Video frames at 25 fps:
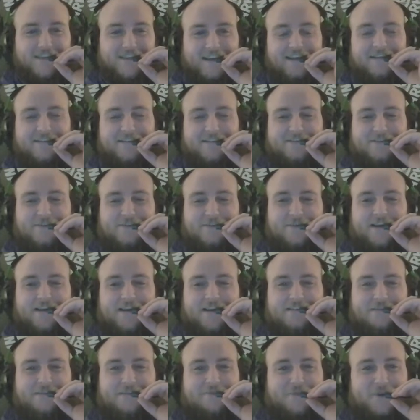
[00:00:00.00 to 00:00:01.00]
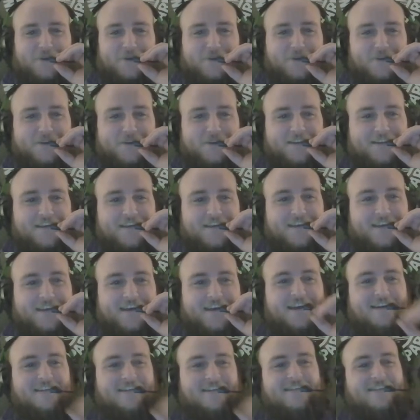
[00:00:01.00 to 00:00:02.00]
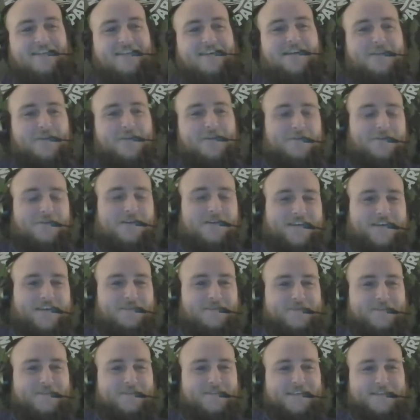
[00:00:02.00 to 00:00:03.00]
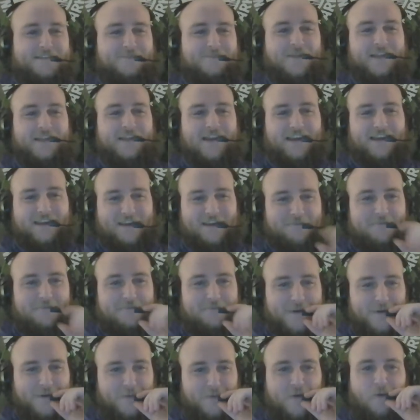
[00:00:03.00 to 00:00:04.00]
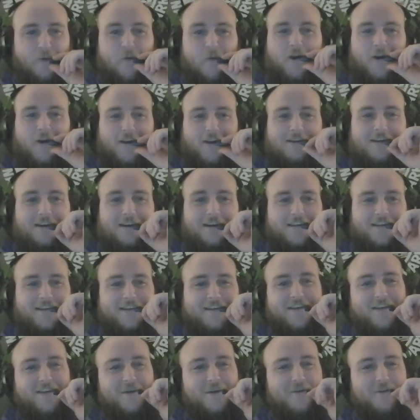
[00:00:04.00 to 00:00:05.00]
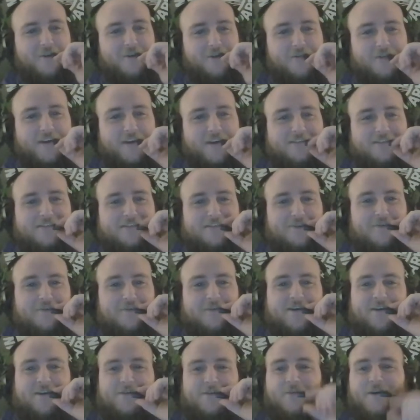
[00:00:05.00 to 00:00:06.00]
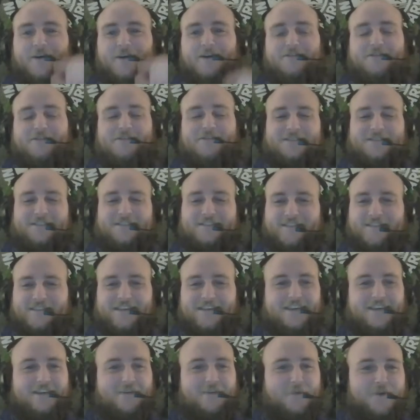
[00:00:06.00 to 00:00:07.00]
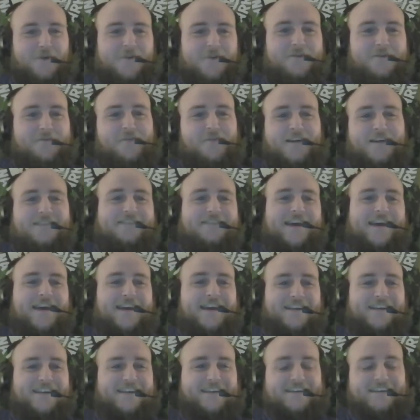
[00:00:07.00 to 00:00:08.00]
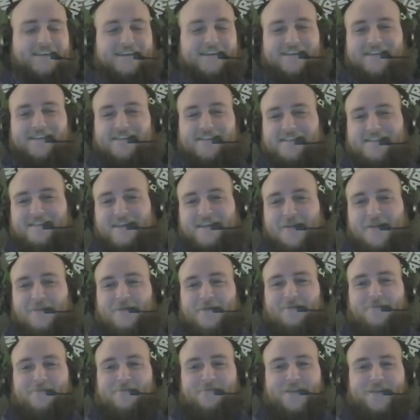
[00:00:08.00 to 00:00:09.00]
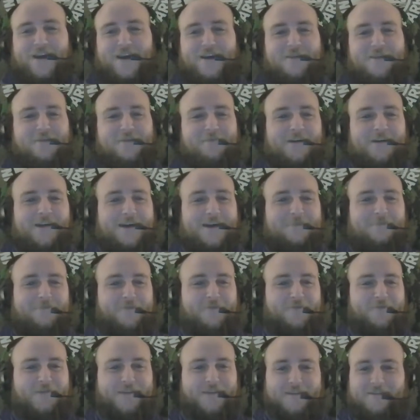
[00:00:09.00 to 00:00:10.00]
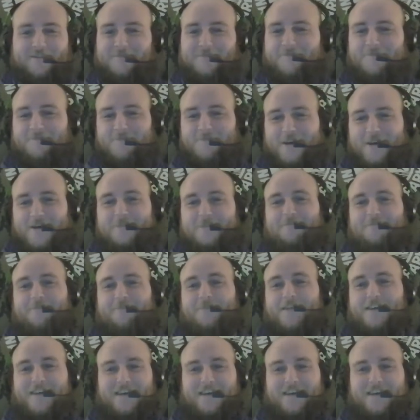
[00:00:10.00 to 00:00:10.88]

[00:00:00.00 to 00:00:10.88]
That is correct. Unfortunately, I don't think it was this millennium, but we're working on it. Good things going on at Washington. We're in the Big Ten, and nothing but up from here, right?